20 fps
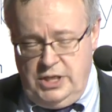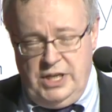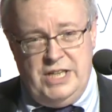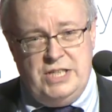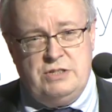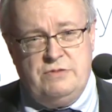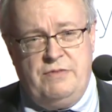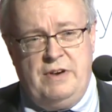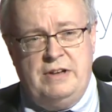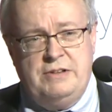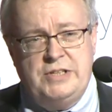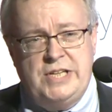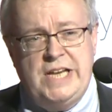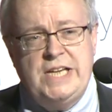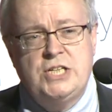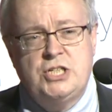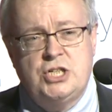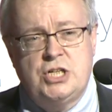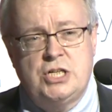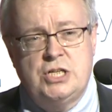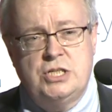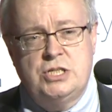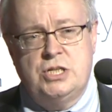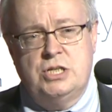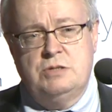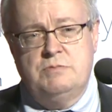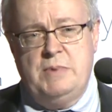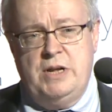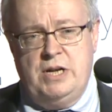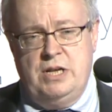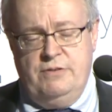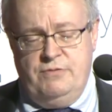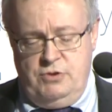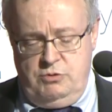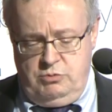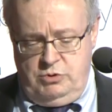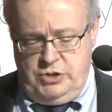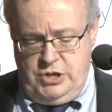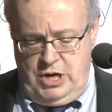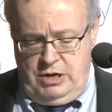its foundations, as many of
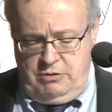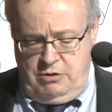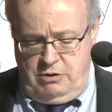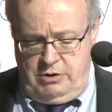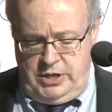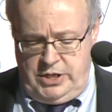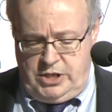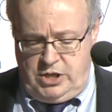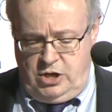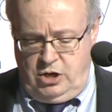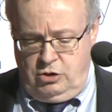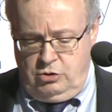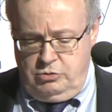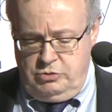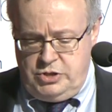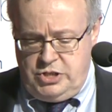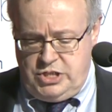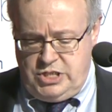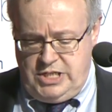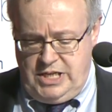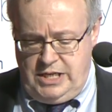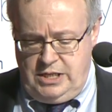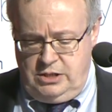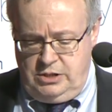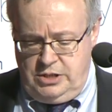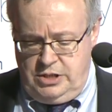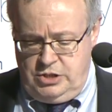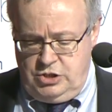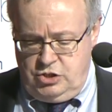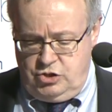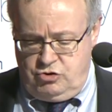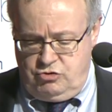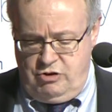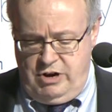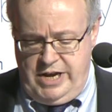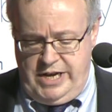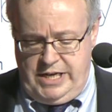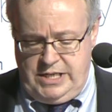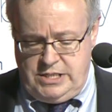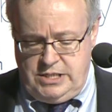you will know, are in coal, steel and
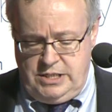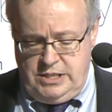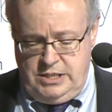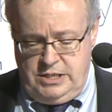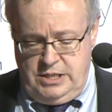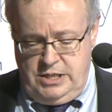trade.